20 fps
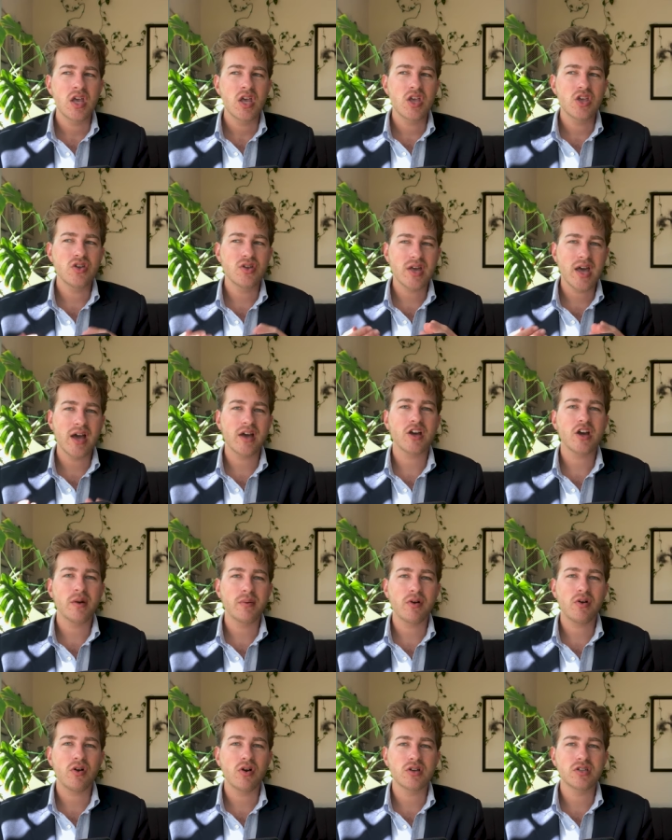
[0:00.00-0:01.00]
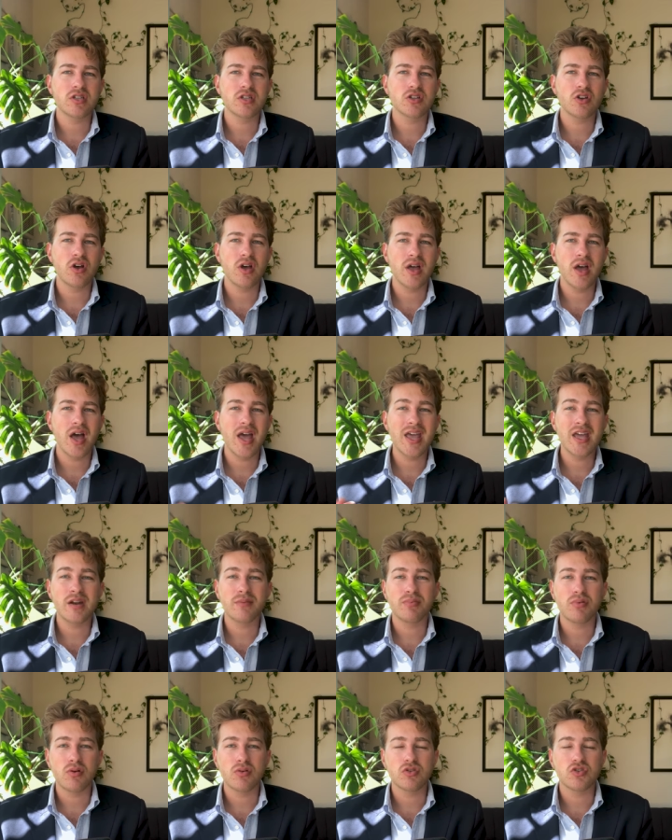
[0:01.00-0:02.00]
you can come across as
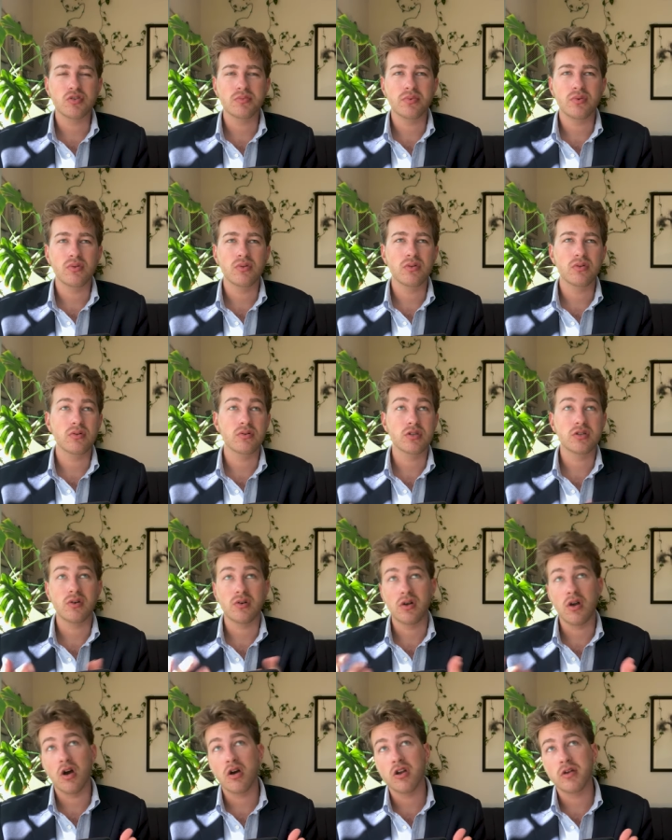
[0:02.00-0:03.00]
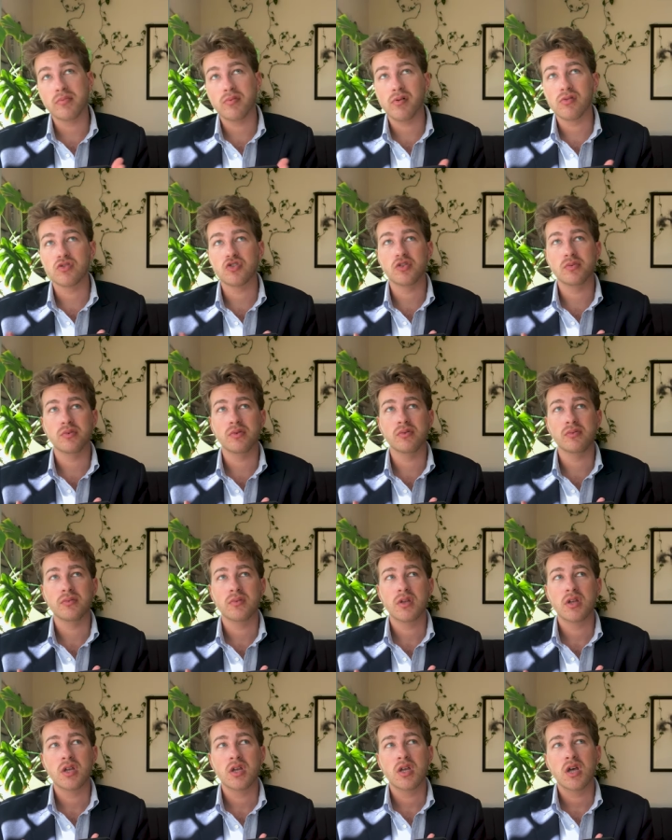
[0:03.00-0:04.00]
inapproachable, or sorry, unapproachable.
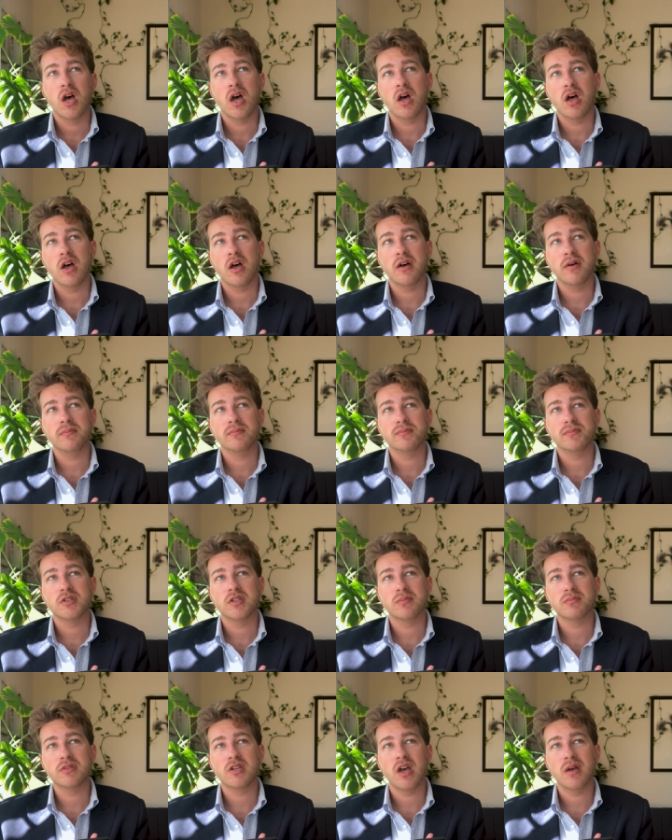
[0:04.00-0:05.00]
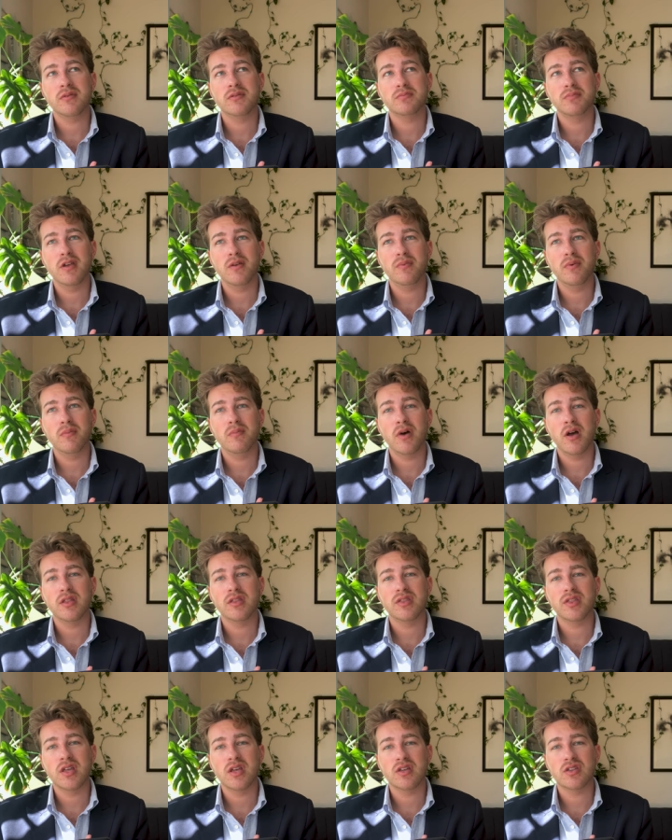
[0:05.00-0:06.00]
Um, sometimes people might
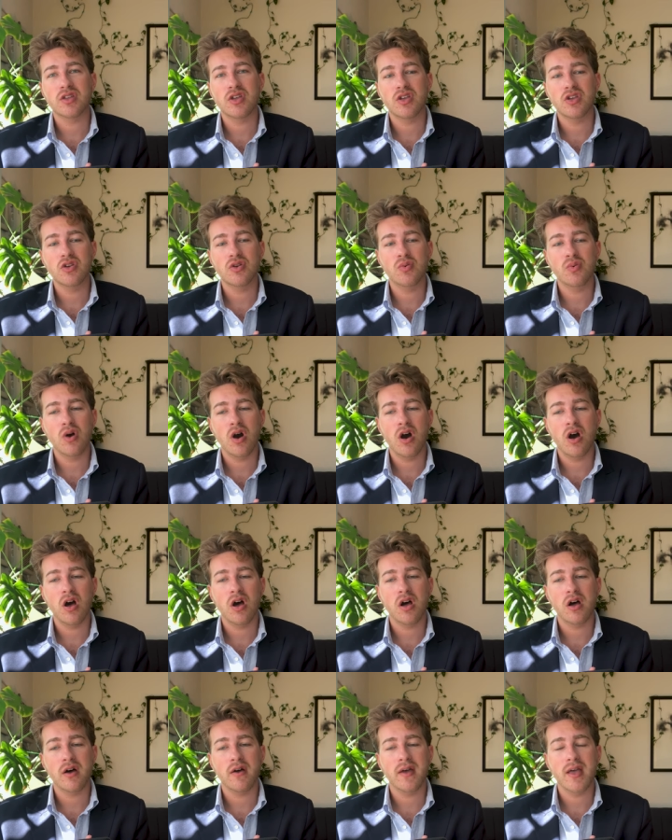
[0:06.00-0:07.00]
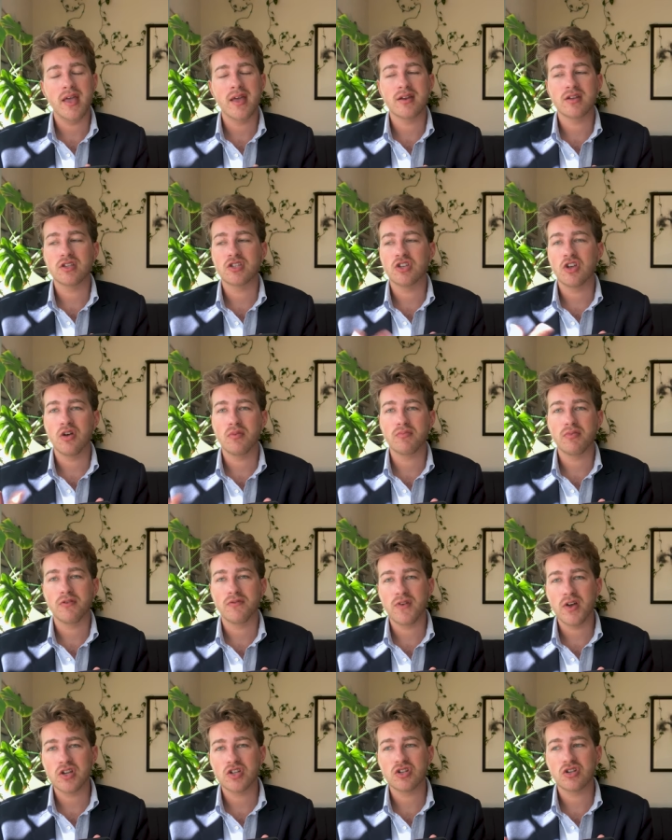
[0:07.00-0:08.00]
think that you are in a certain
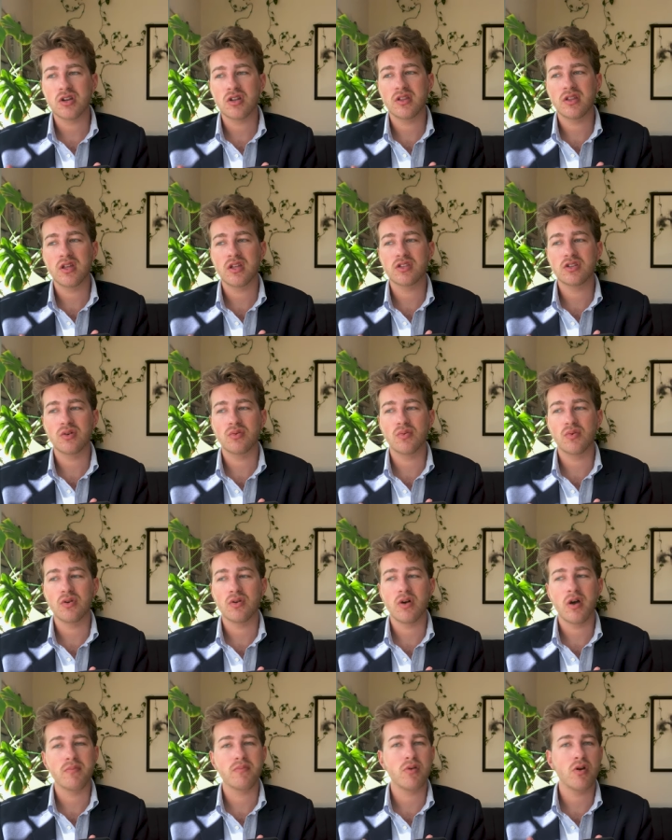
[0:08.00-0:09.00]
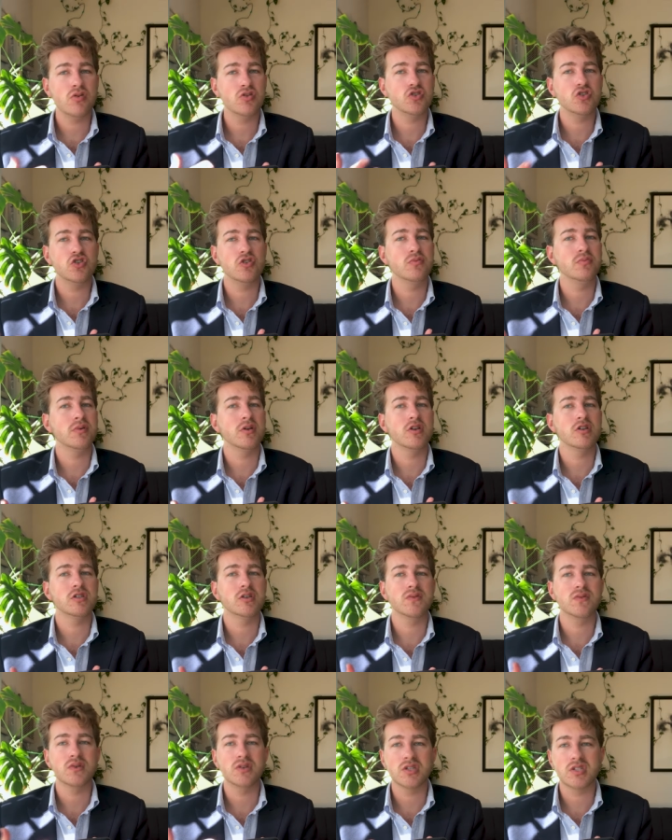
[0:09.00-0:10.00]
profession and they don't want to approach you because
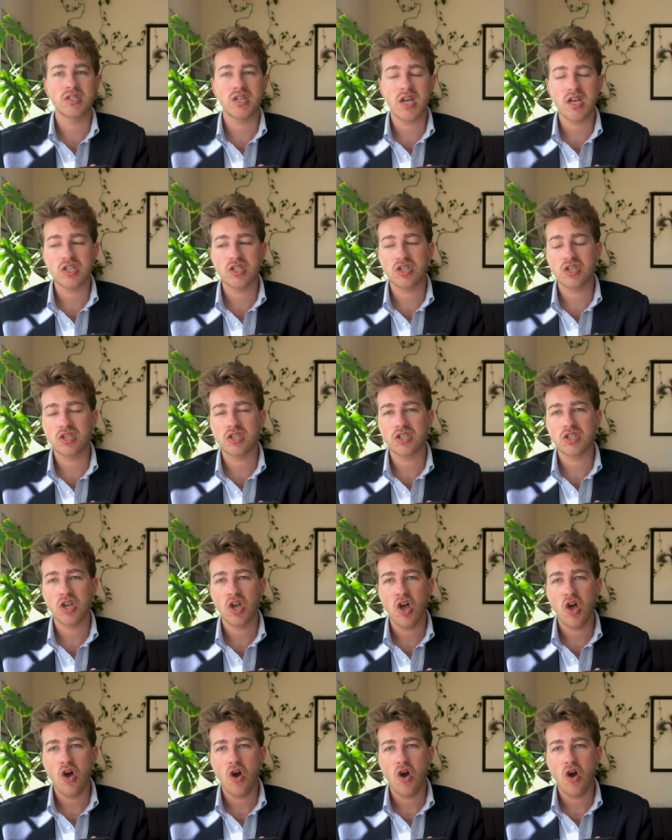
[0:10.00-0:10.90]
of your status,